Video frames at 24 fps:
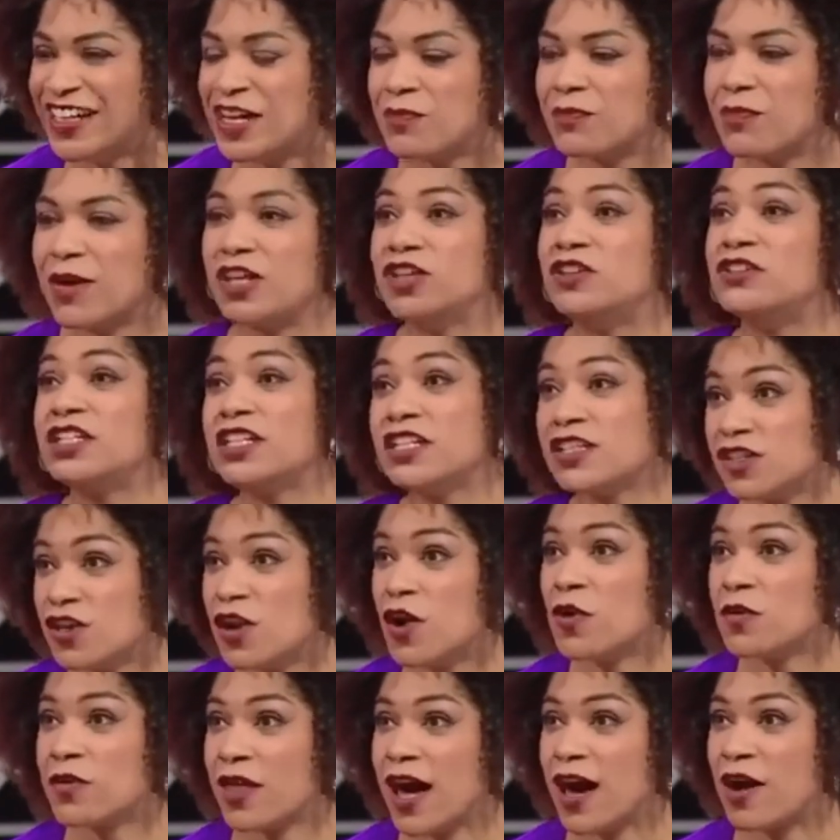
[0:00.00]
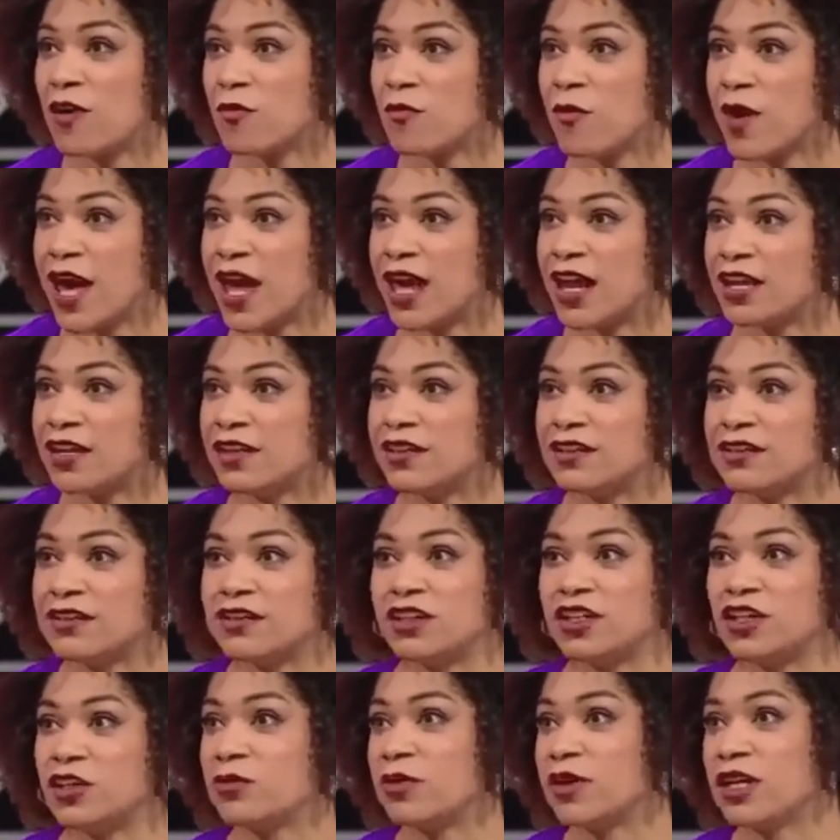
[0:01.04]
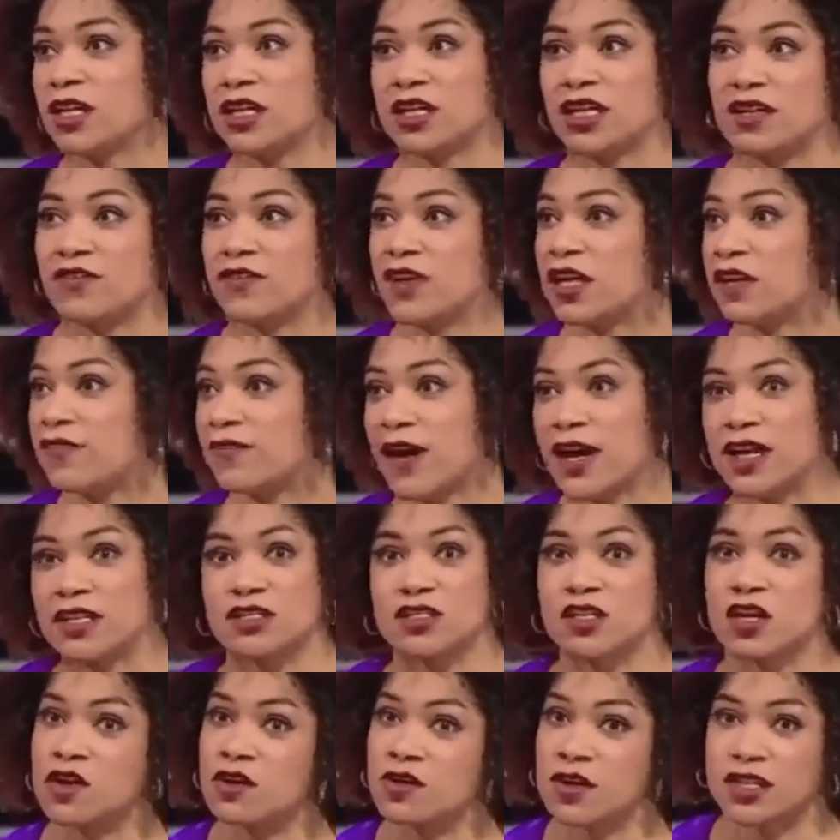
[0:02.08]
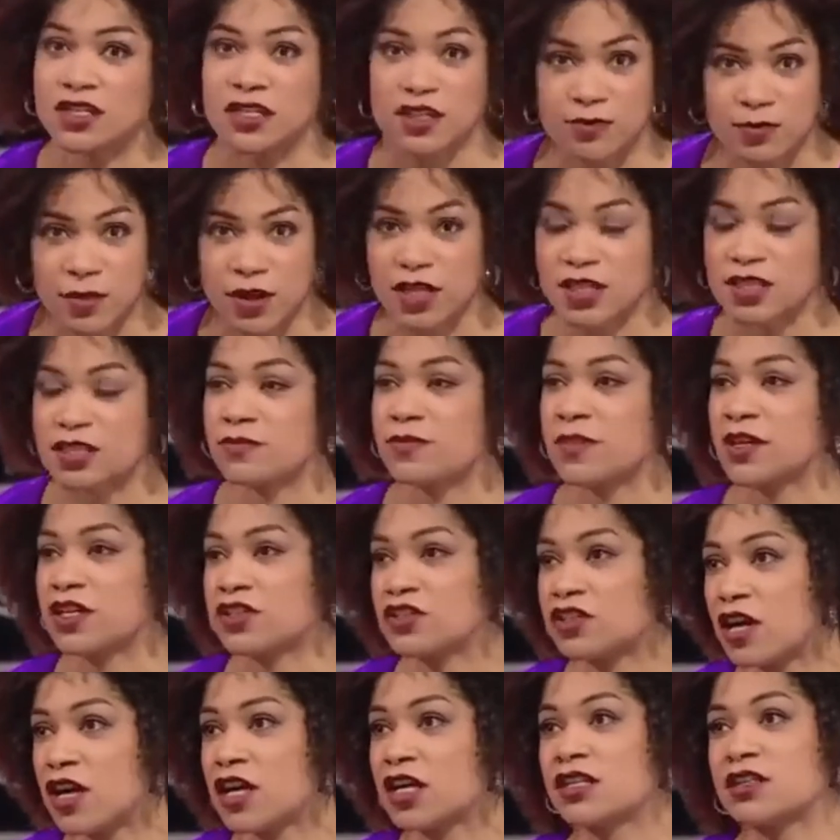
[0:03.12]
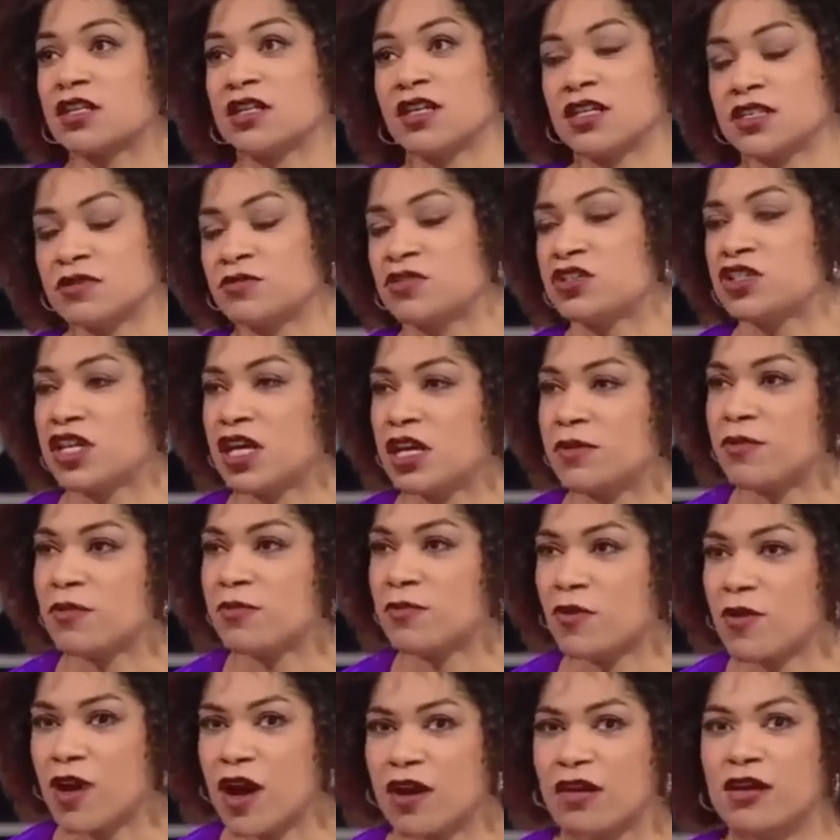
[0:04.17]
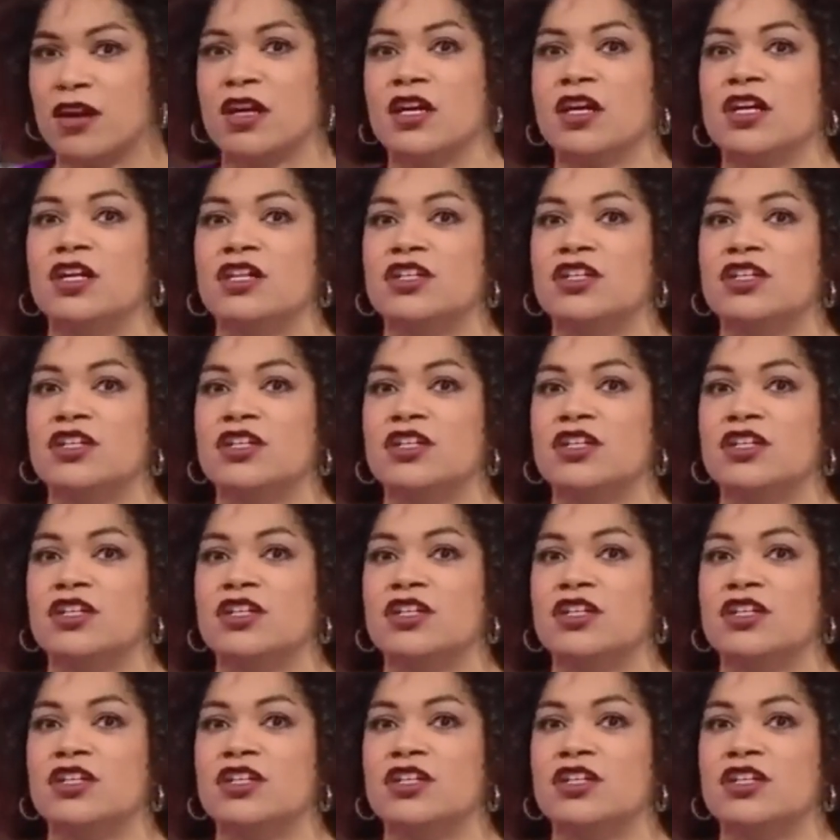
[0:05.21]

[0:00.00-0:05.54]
Yeah. But you didn't know that when no. you were giving advice. No, I think Marty's a bigger target than us. We should keep him around.